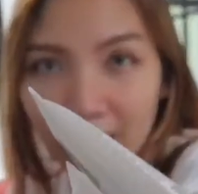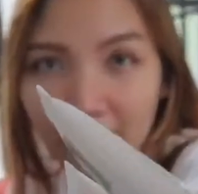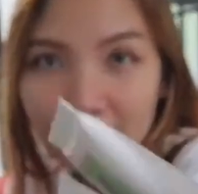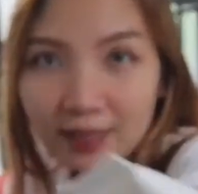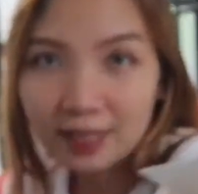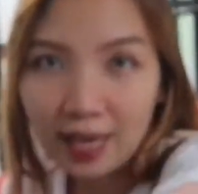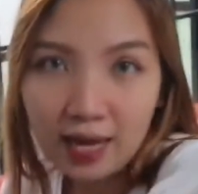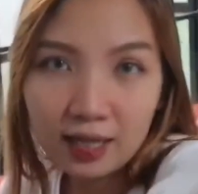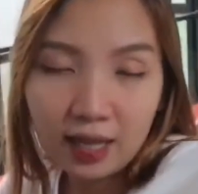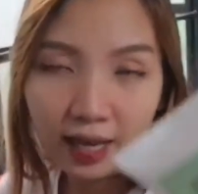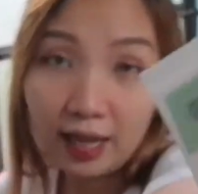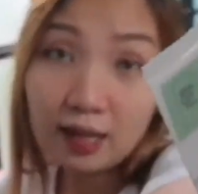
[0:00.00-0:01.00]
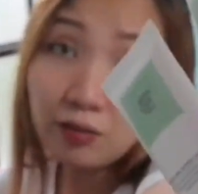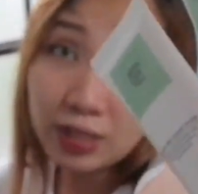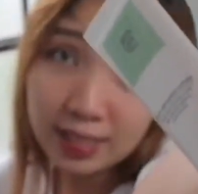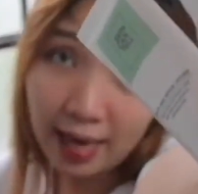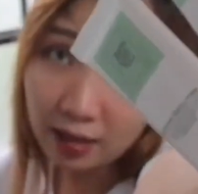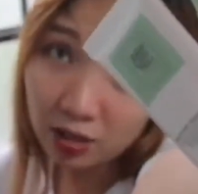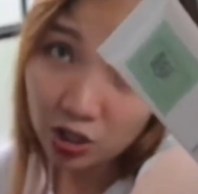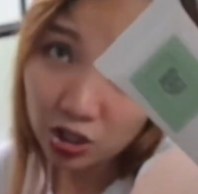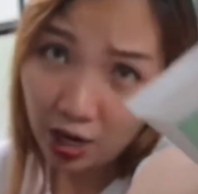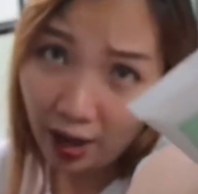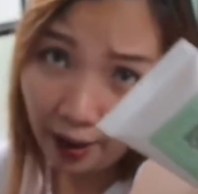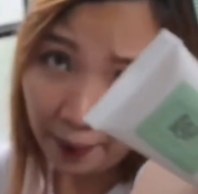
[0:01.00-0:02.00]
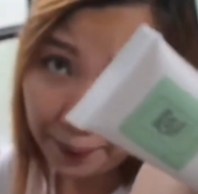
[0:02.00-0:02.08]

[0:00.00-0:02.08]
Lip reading: Can Tell. Ayan, reseller siya